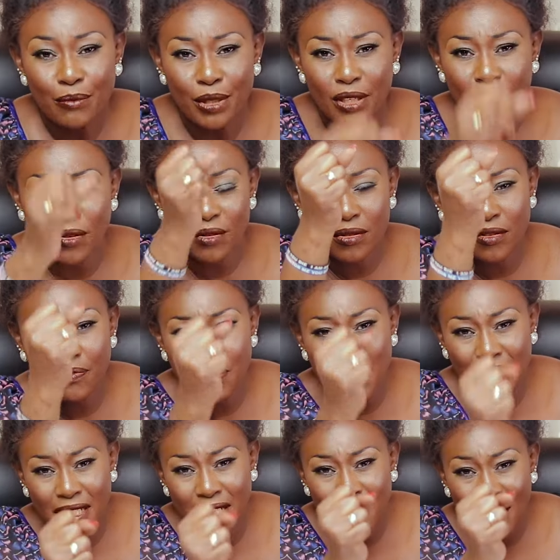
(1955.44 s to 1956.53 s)
Because of
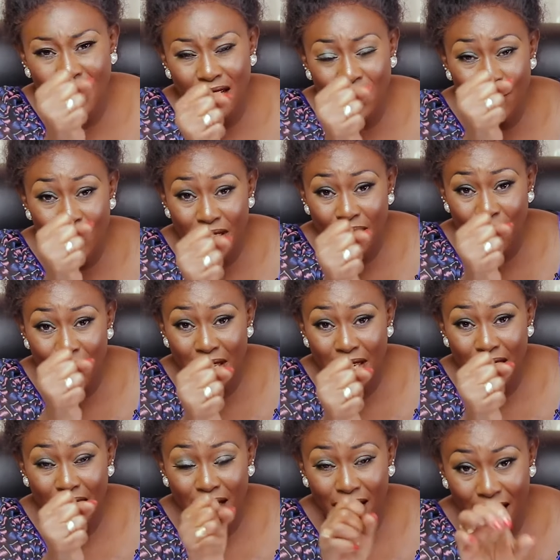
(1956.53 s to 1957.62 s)
partnering with me,
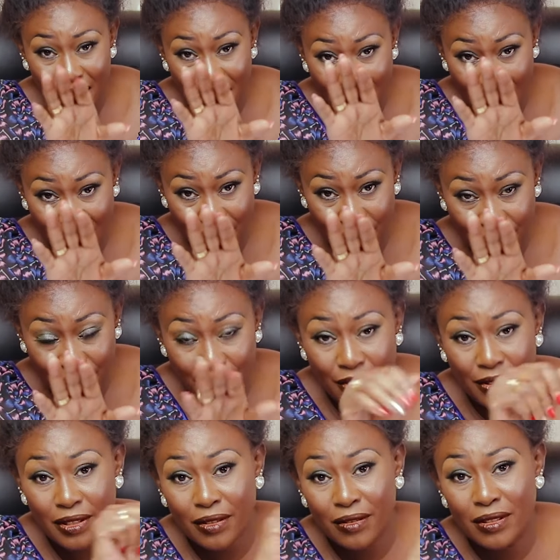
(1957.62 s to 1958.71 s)
let the hand of
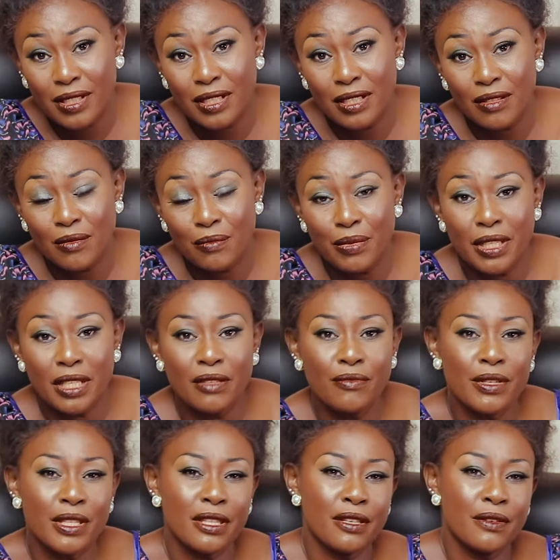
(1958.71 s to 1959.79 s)
God continue being
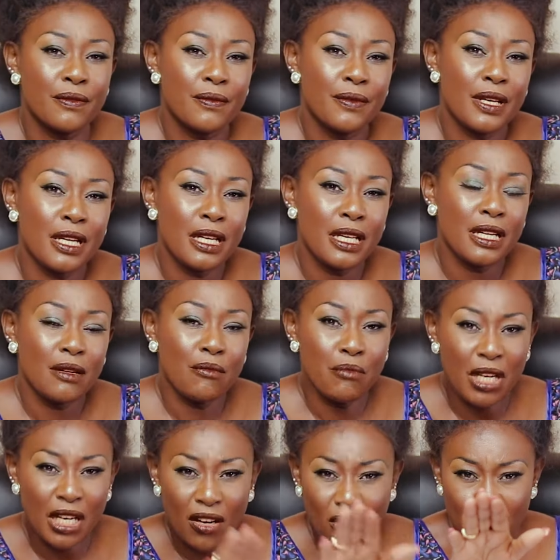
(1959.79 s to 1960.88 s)
with you.
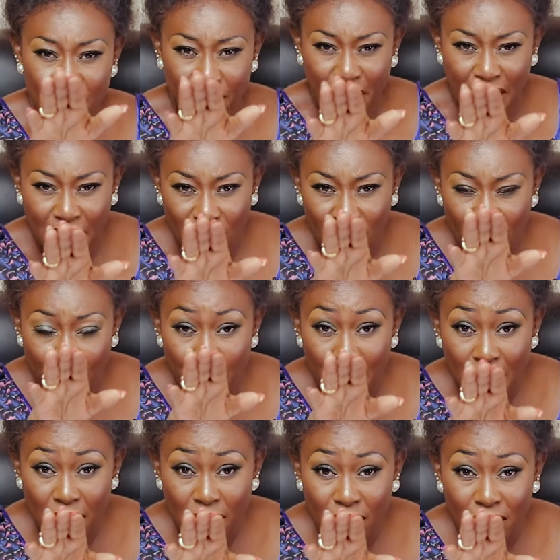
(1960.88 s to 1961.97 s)
May God fight your
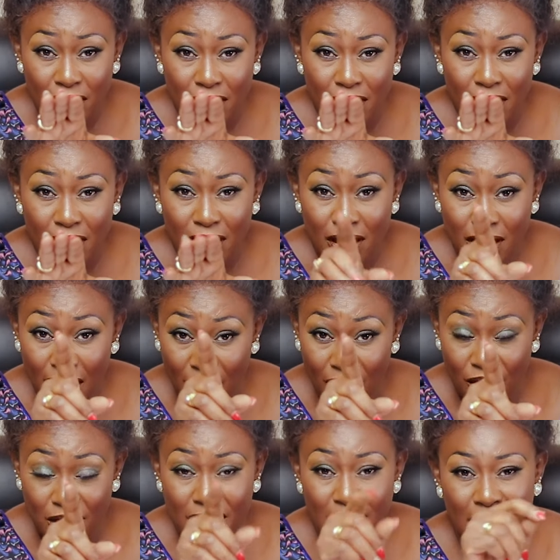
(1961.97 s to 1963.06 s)
battles, the
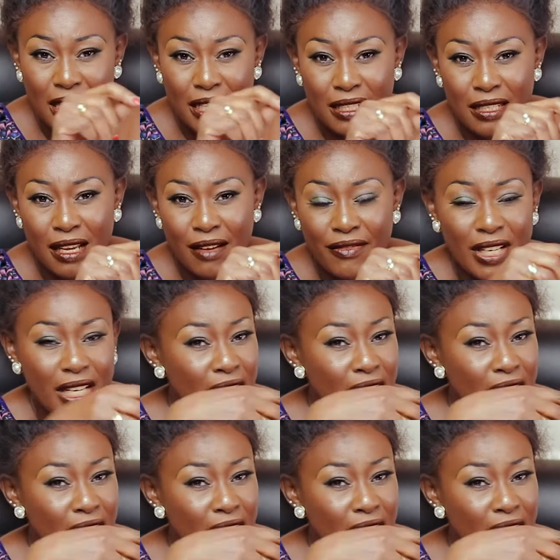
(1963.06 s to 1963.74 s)
God that I serve.